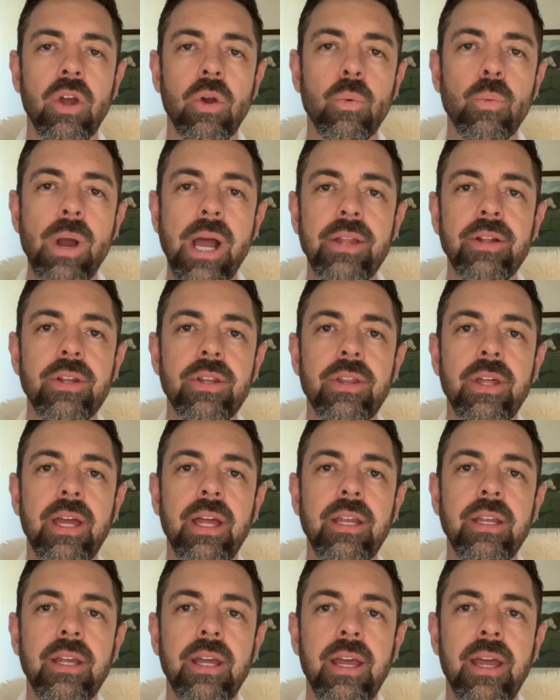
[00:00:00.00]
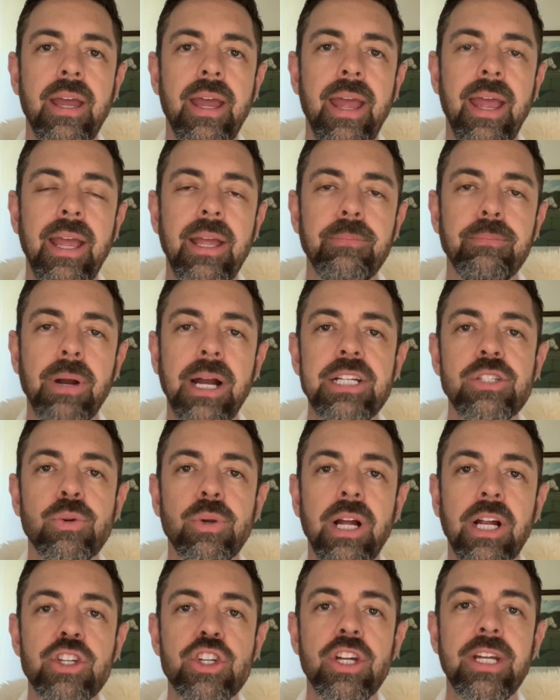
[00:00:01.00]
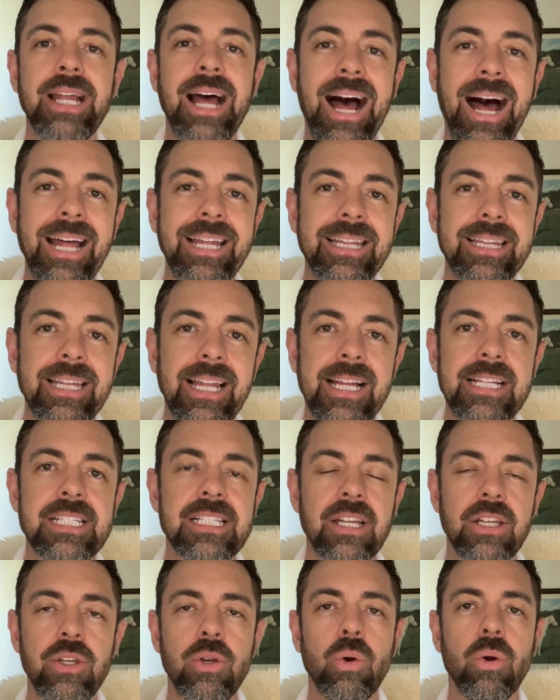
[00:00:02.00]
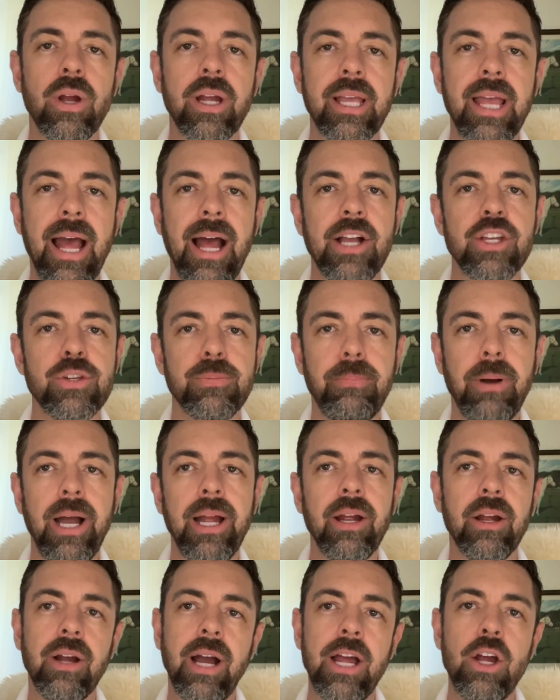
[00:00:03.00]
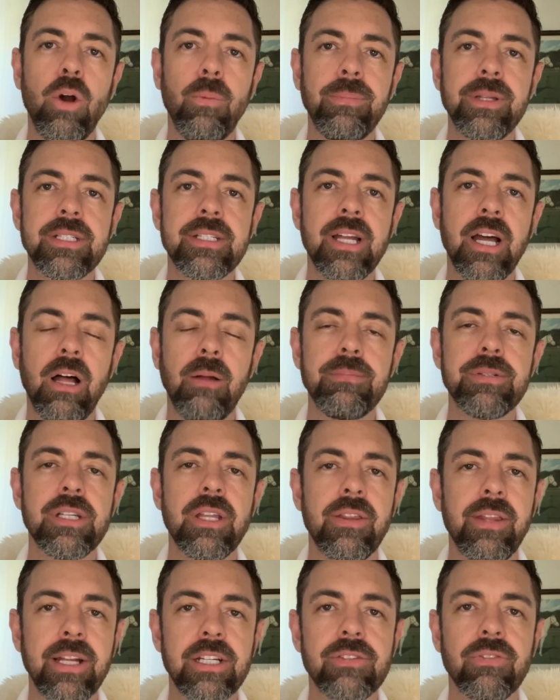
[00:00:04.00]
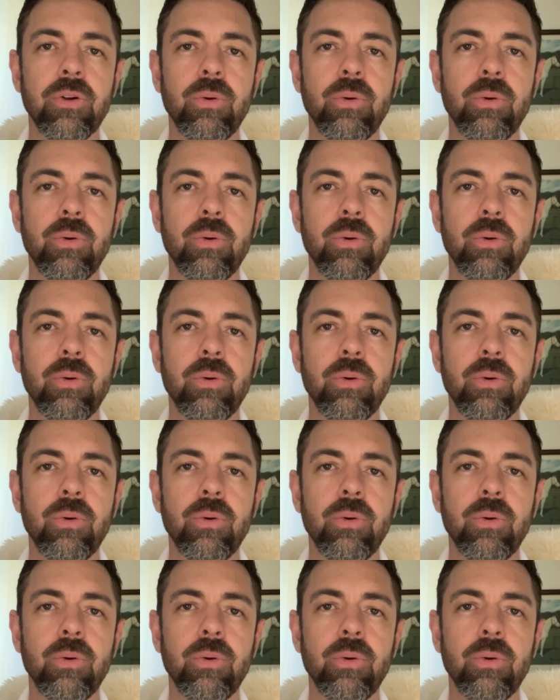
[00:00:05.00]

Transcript: rather than a price reduction unless you're a cash buyer. I hope this helps. Thanks for